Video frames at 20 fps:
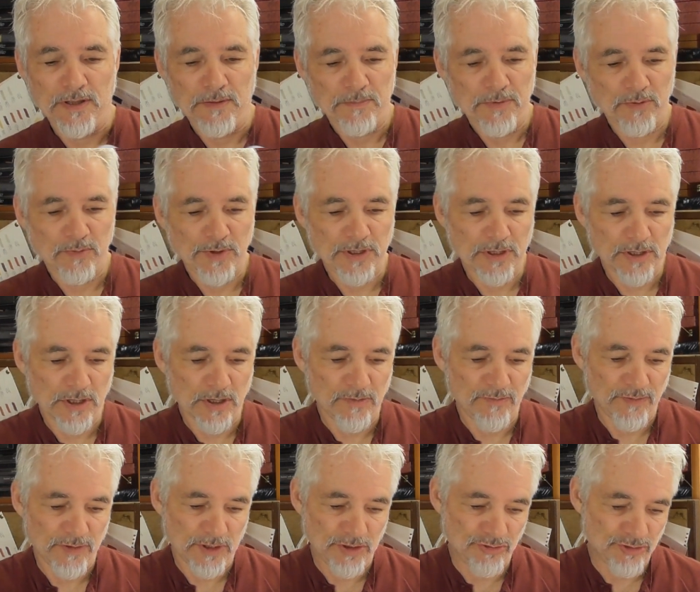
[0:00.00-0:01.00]
but we can go
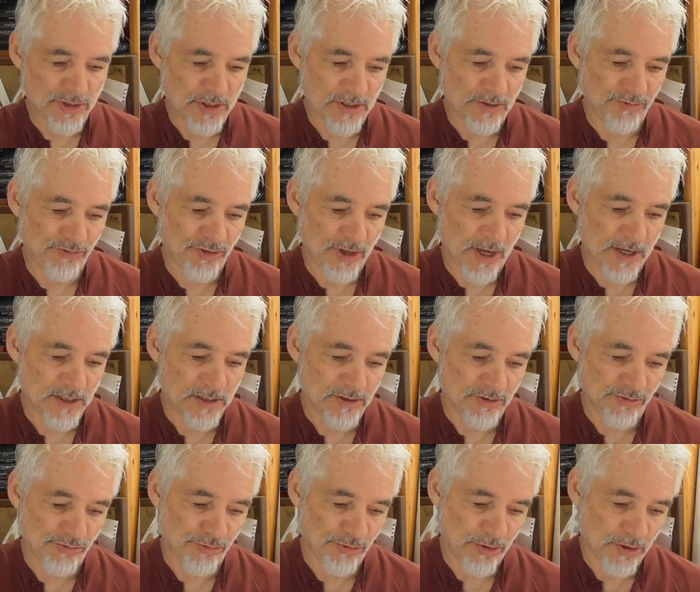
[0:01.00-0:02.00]
for these tin of
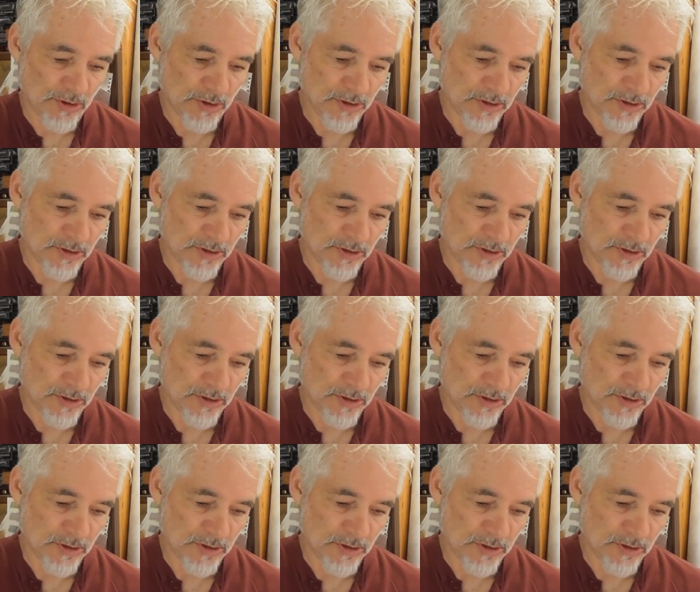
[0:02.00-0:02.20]
Staedtlers.